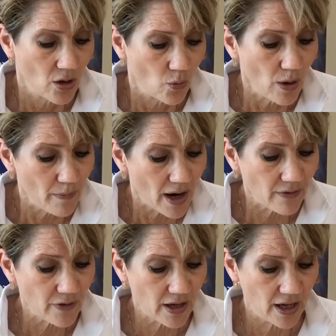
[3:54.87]
What
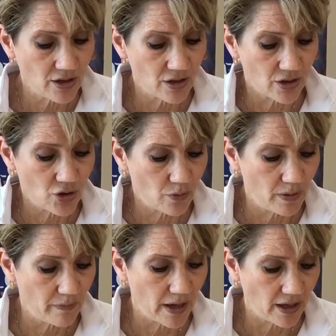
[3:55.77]
modifications should
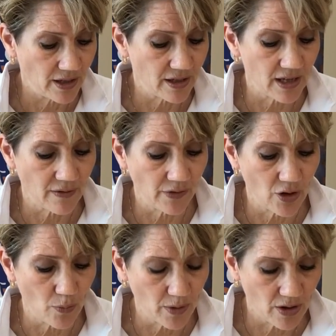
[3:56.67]
be made to safely
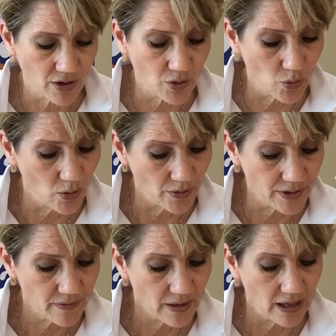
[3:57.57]
open our
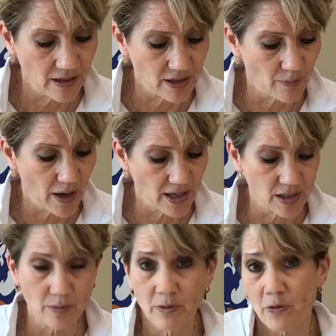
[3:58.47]
schools? And is it
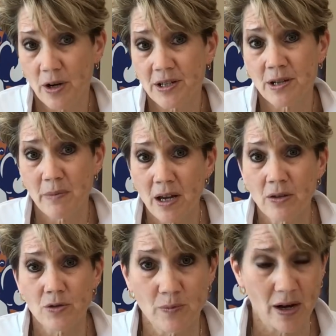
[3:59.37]
possible for us to make
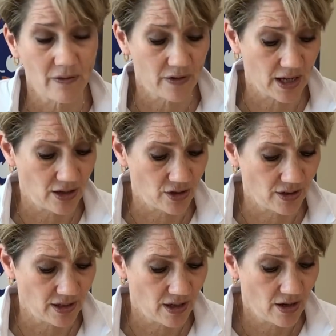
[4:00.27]

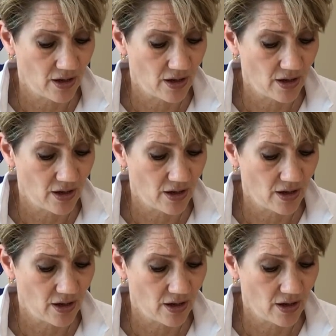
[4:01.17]
modifications?